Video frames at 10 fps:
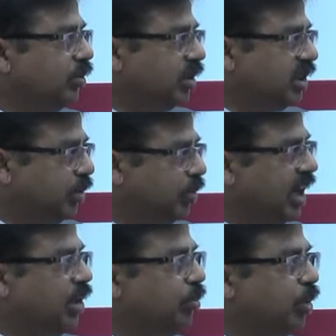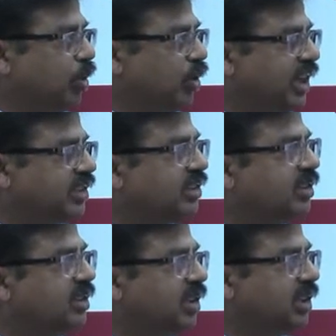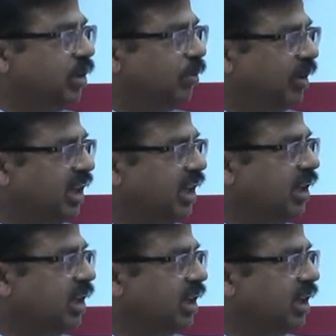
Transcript: Similarly, borax, the only